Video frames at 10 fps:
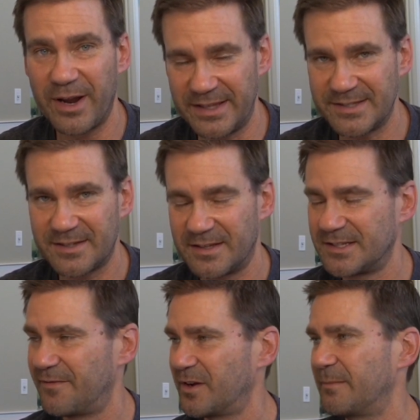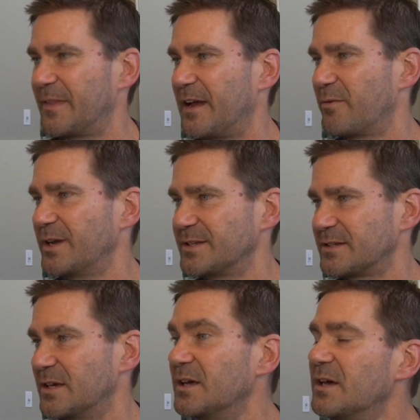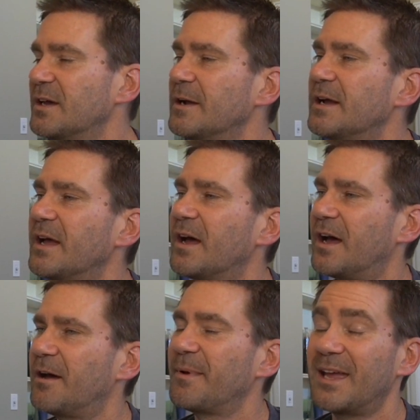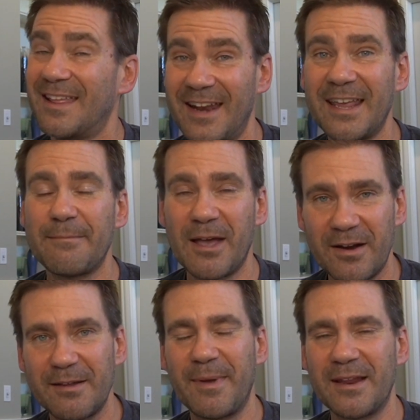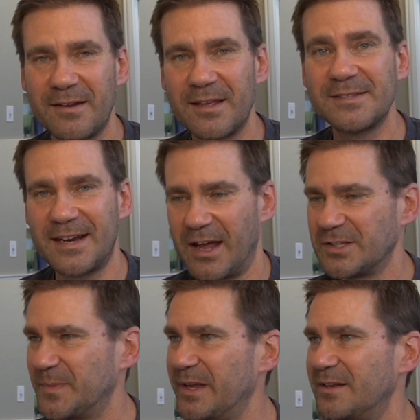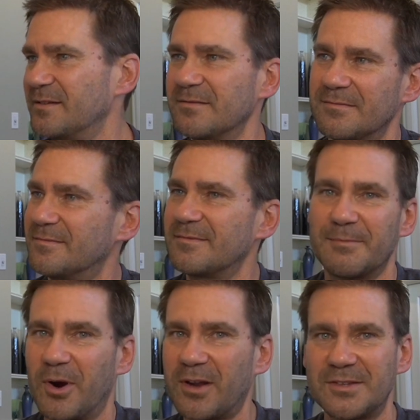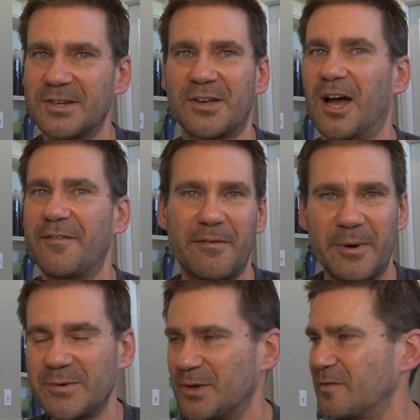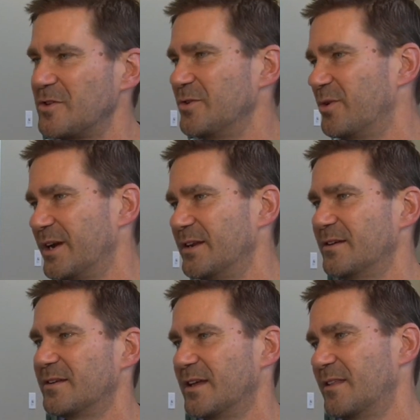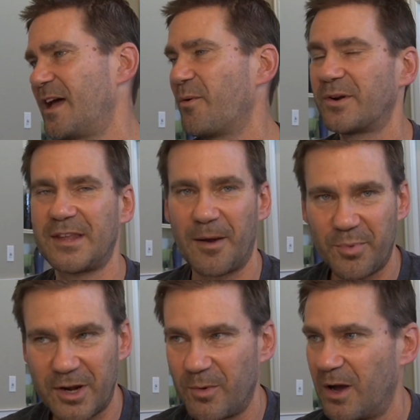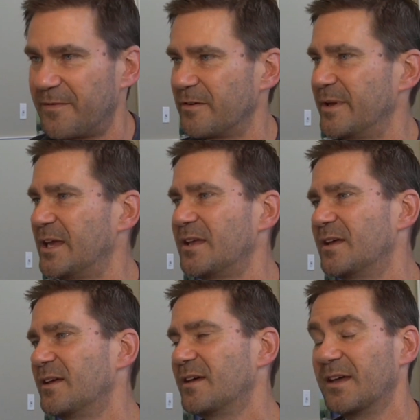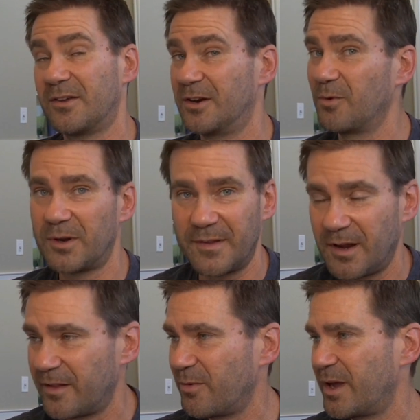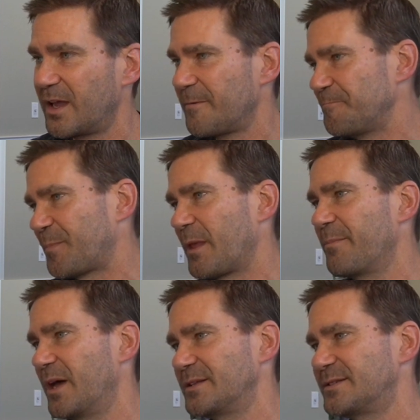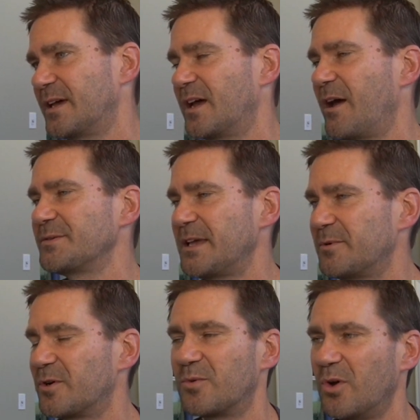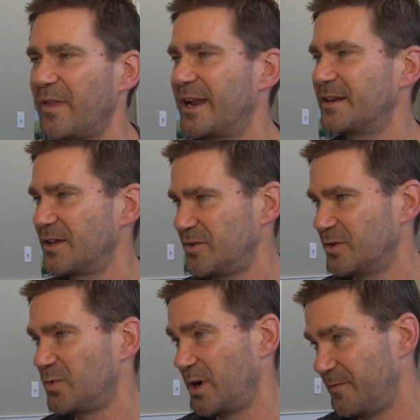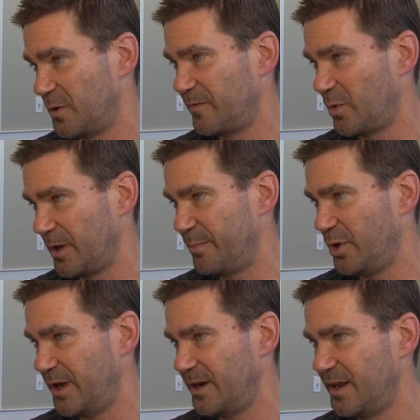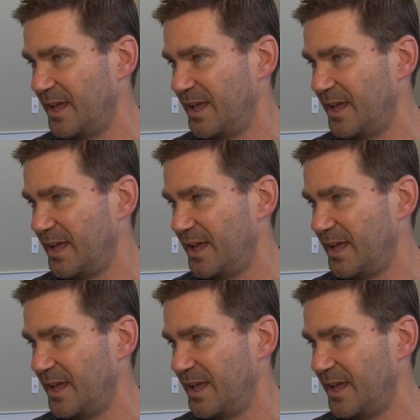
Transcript: risk. Let's not forget about that risk. And then he came out and he made his announcement, and the market took off. Everybody was overjoyed, and that worked out pretty well for me. It could have worked the other way, but I was able to roll that initial 24.40 put